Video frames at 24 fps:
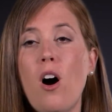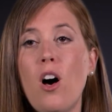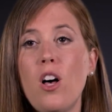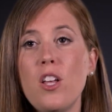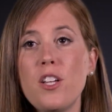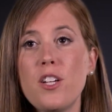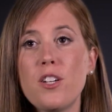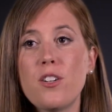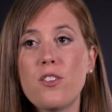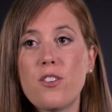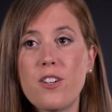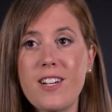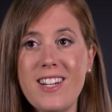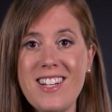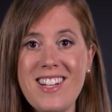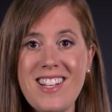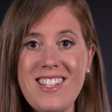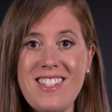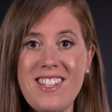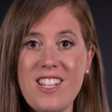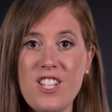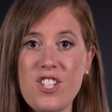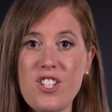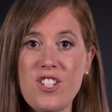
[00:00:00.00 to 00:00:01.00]
all your
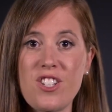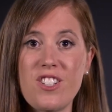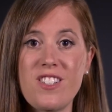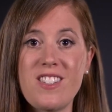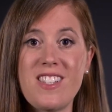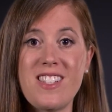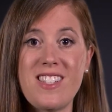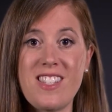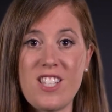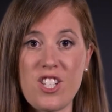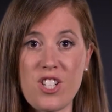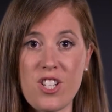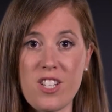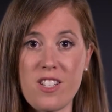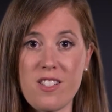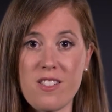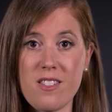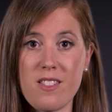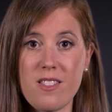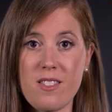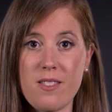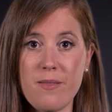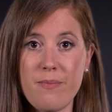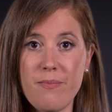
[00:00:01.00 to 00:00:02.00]
organizational
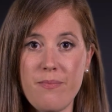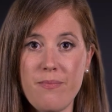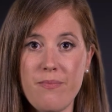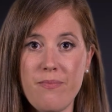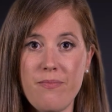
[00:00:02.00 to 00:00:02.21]
decisions.